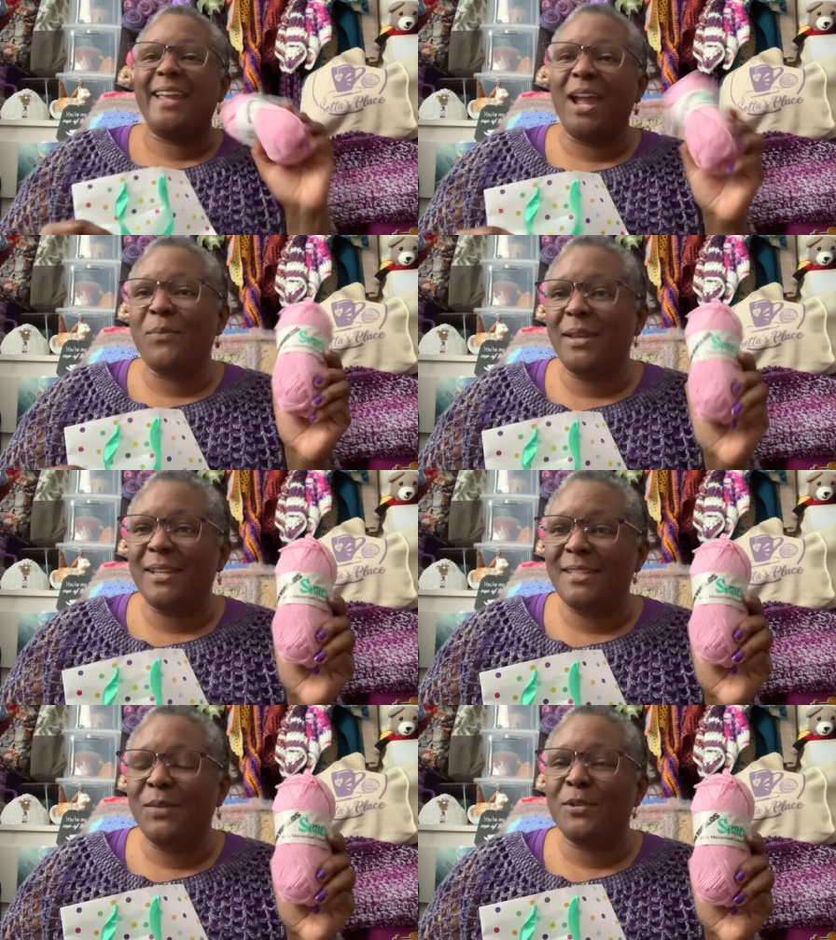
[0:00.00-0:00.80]
can't wait to
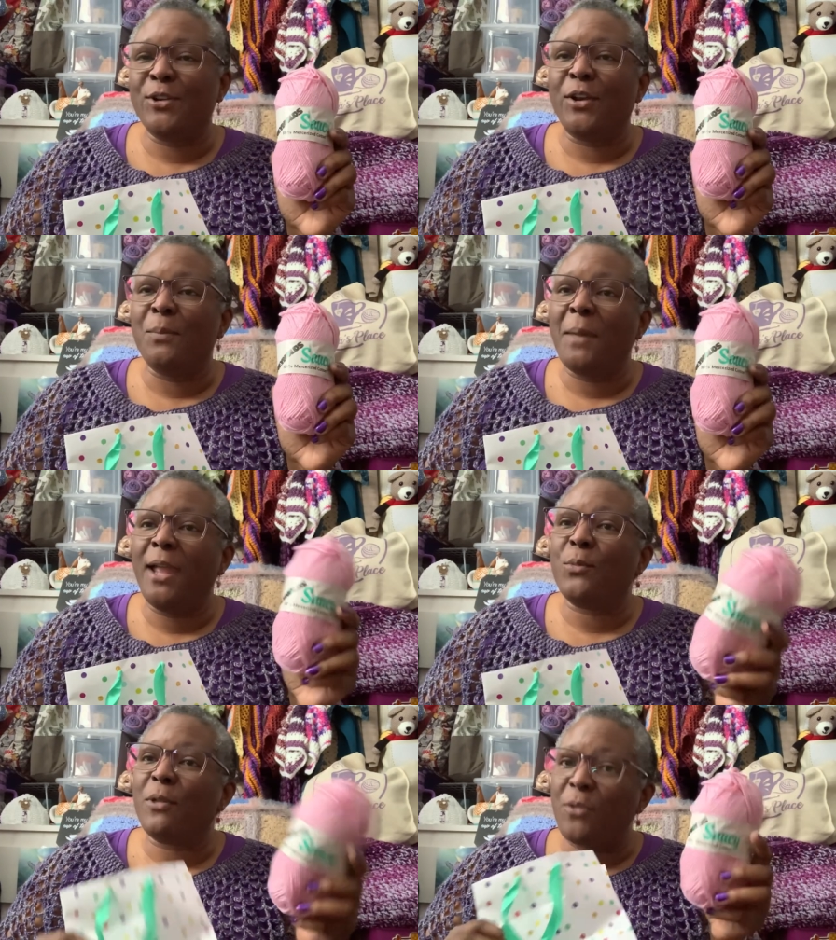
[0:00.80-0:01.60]
see what you're going to
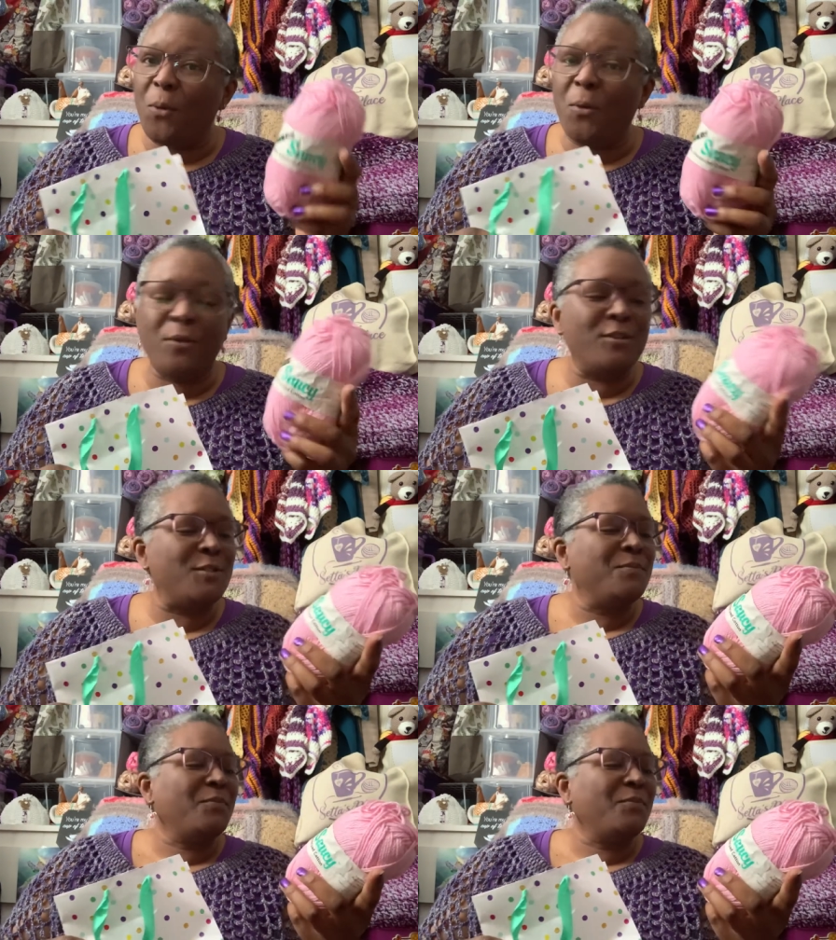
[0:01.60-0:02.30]
make with yours.